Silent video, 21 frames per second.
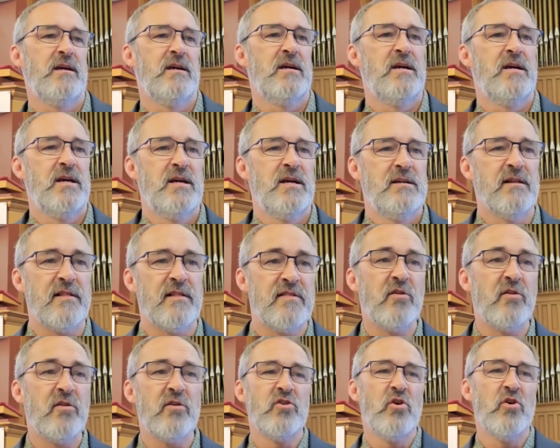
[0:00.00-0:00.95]
The
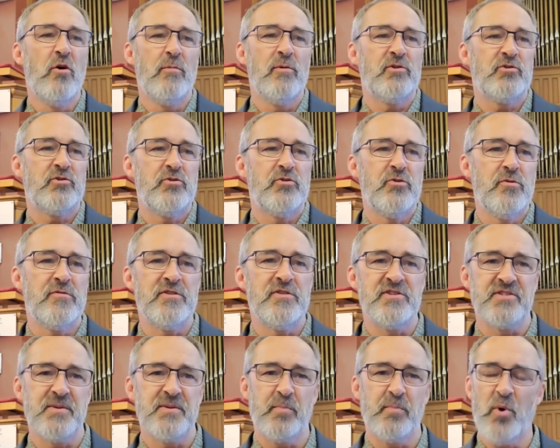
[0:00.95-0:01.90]
third noble truth is the
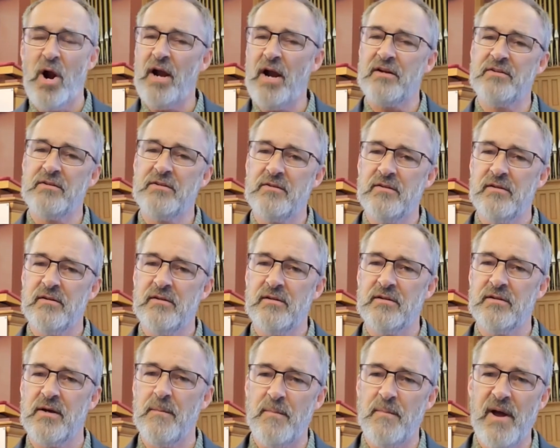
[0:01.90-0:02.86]
practical,
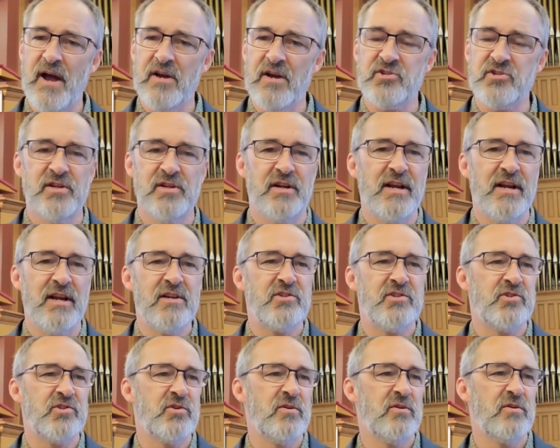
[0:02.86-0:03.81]
compassionate
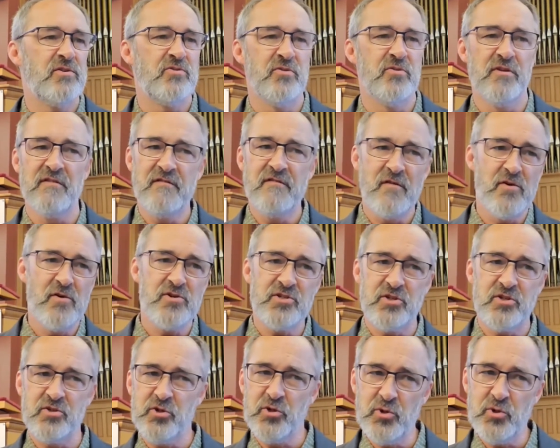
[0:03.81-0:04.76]
answer to the first
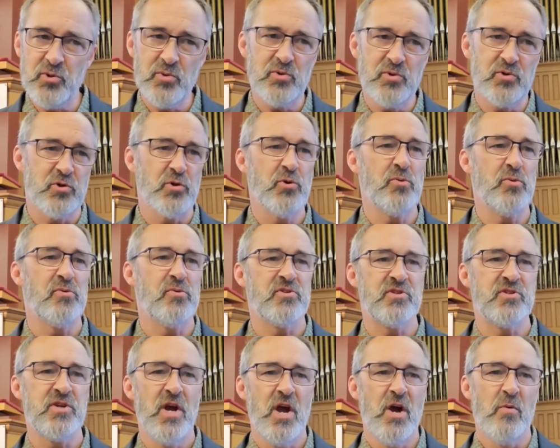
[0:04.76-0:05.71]
two truths.
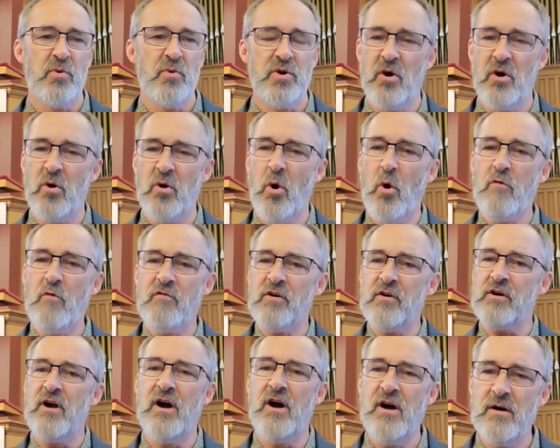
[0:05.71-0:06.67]
We
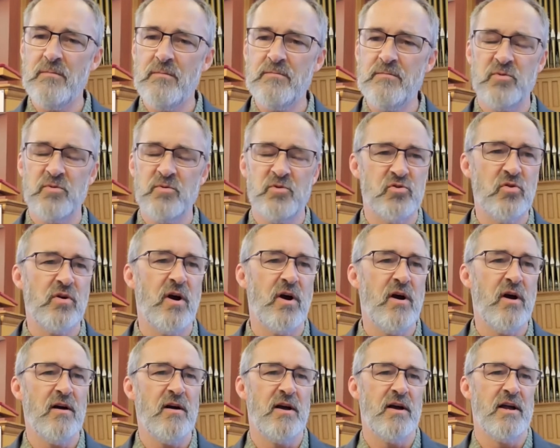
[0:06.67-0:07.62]
overcome
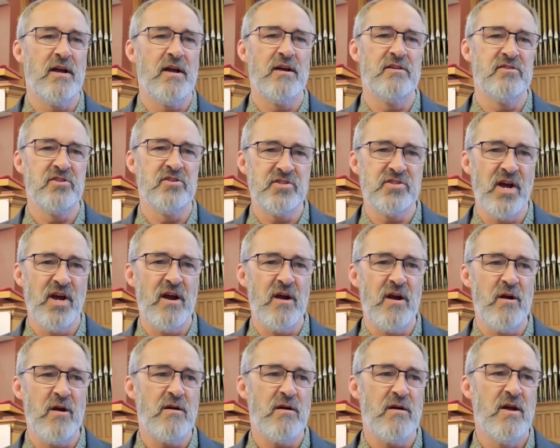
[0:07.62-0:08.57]
dukkha and
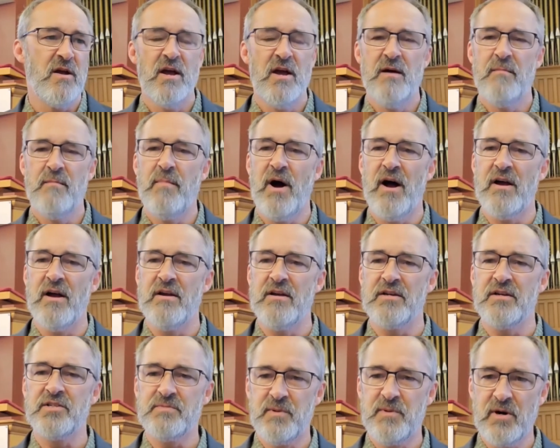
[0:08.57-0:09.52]
desire by
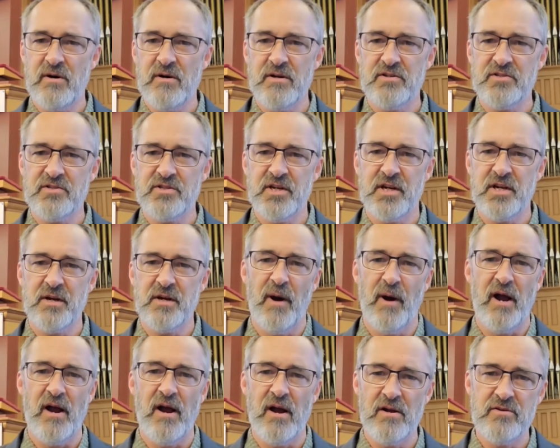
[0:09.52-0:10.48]
experiencing, by
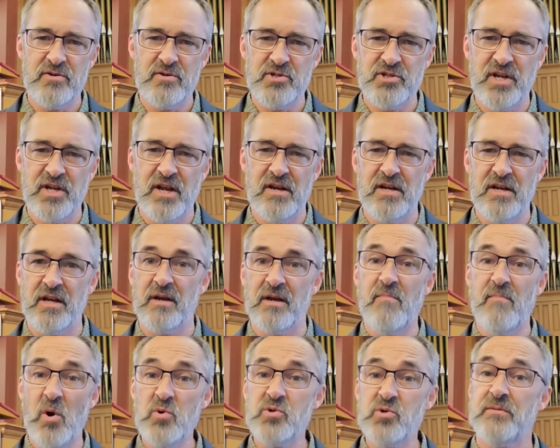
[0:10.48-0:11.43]
understanding, and
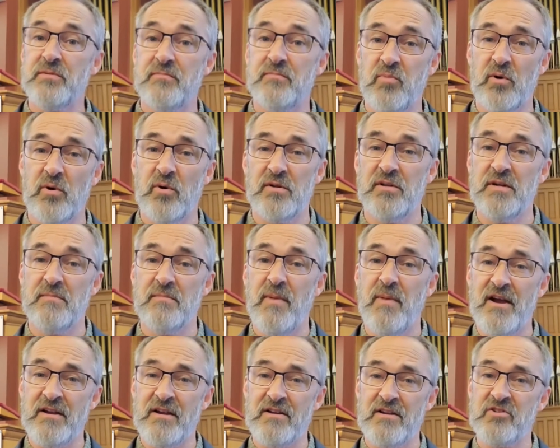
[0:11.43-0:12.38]
most importantly, by
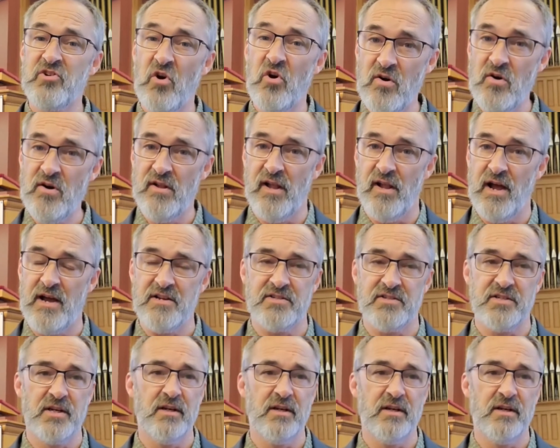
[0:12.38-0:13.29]
internalizing